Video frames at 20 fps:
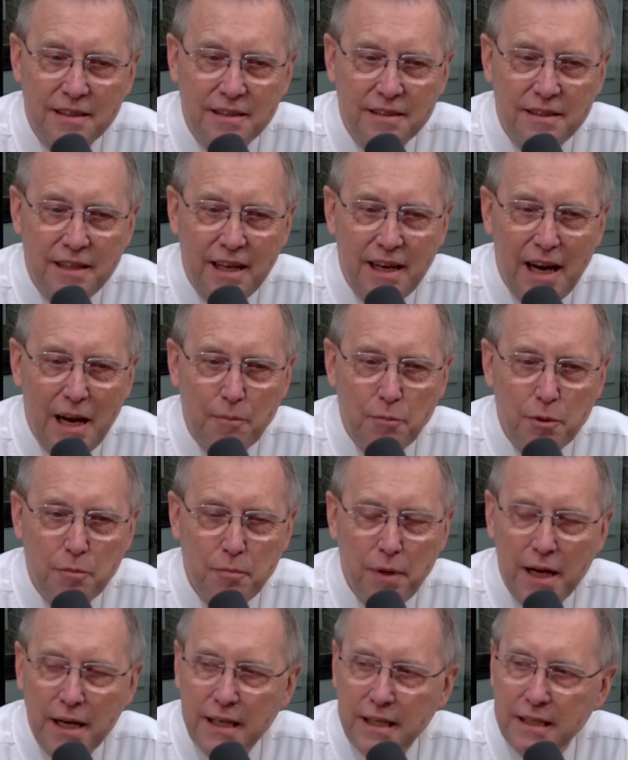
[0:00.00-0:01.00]
that happened
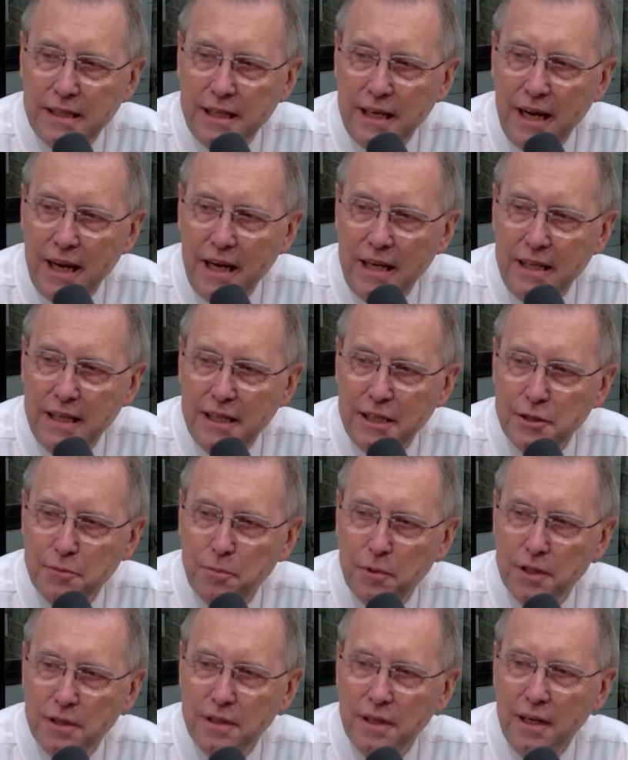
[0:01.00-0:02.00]
back in the 80s.
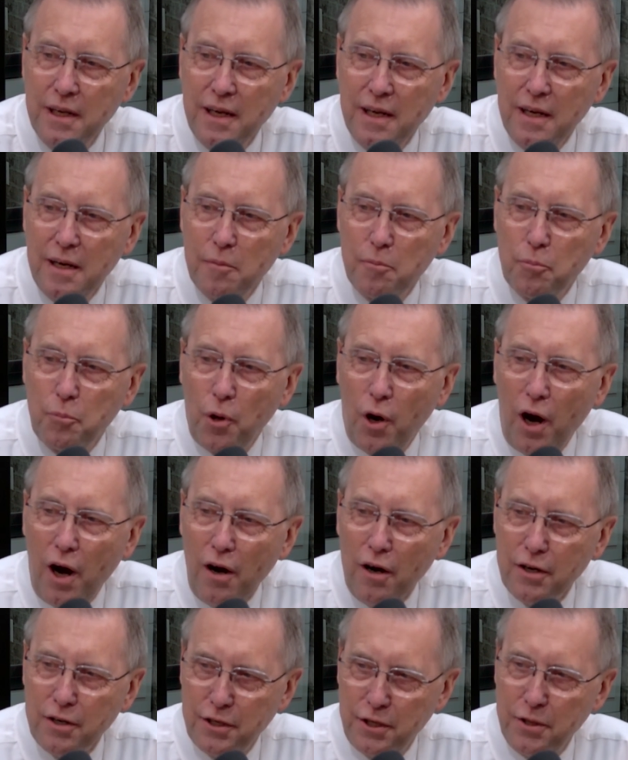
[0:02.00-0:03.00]
But
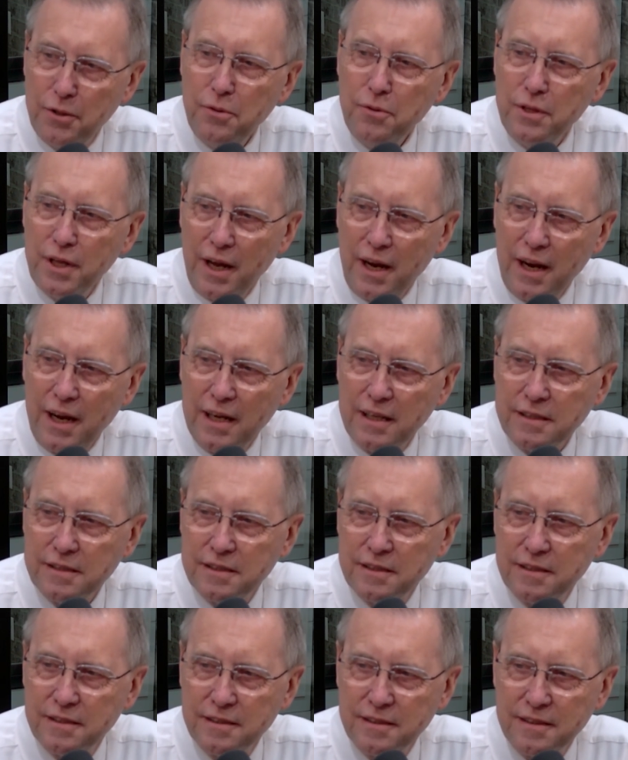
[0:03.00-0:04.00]
prior to that,
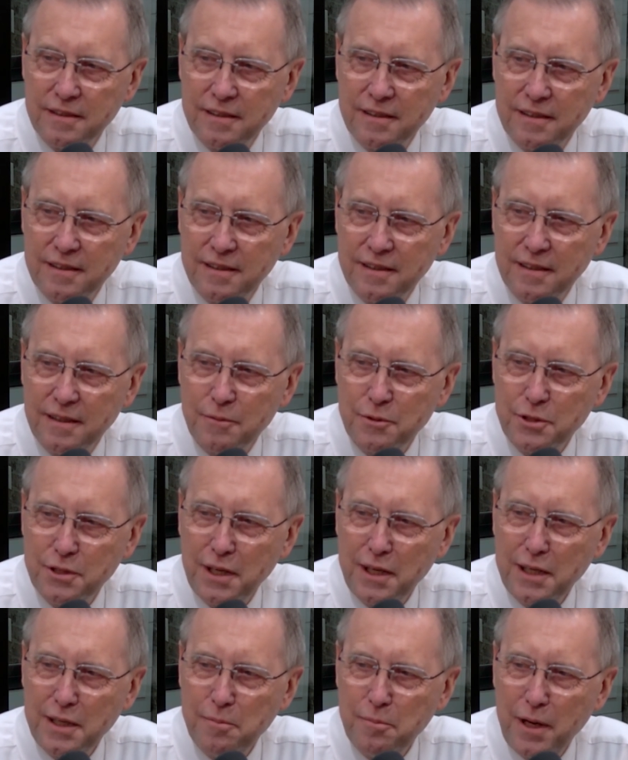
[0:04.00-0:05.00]
I was
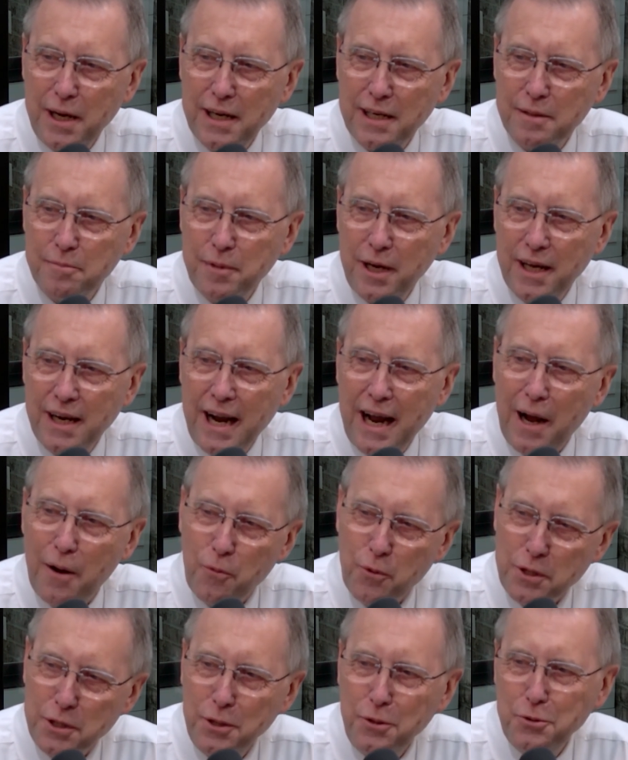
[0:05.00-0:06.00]
thinking back about how
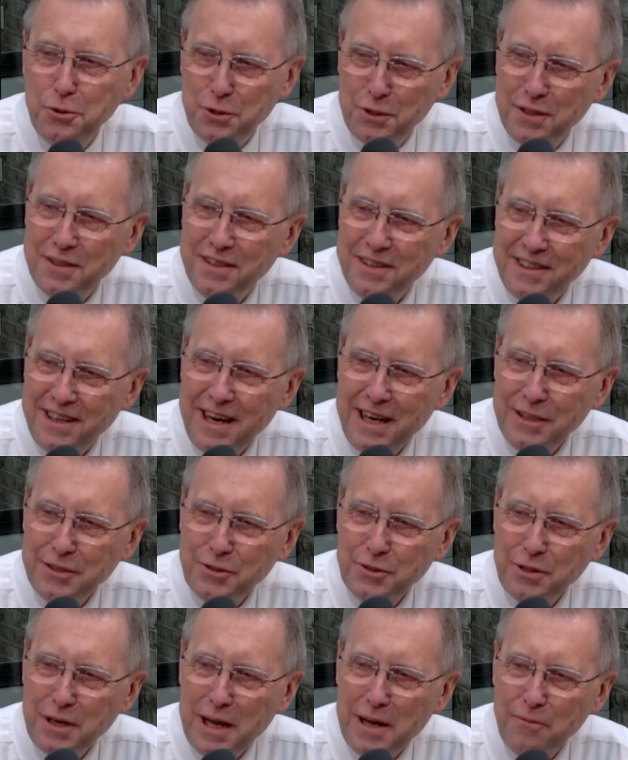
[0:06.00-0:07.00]
we used to
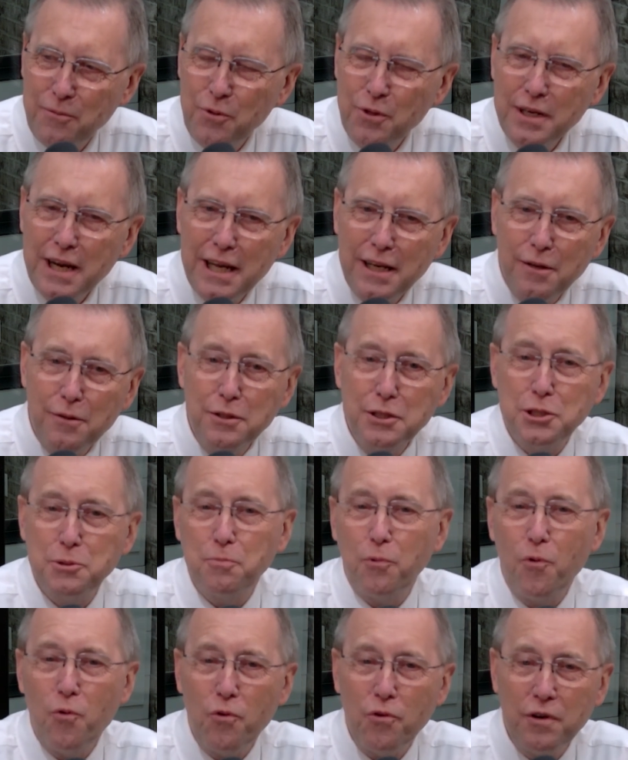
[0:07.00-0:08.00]
answer 911. I know this is
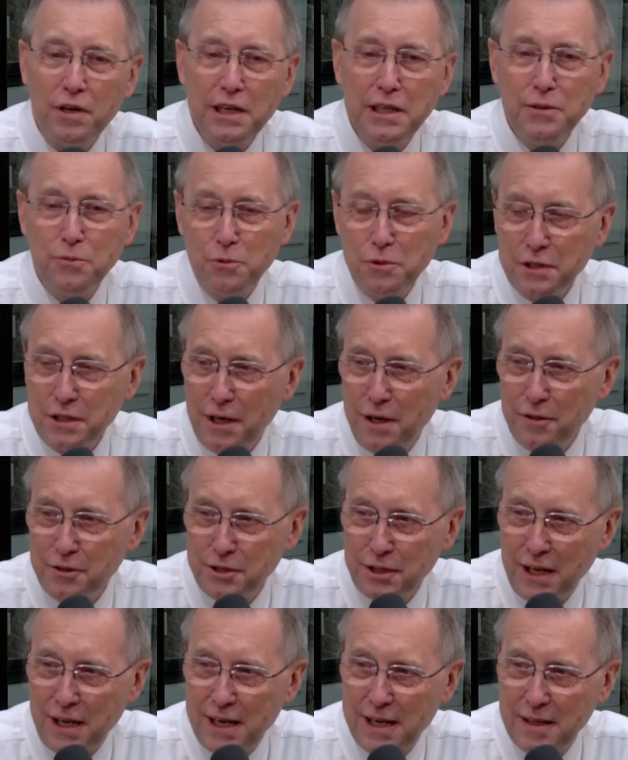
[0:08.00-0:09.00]
before either one of y'all's
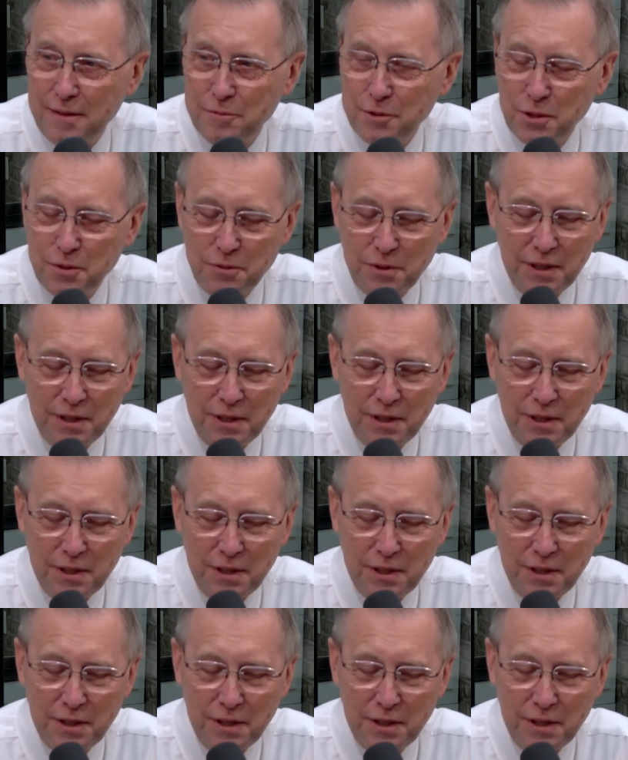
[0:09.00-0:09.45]
times, okay?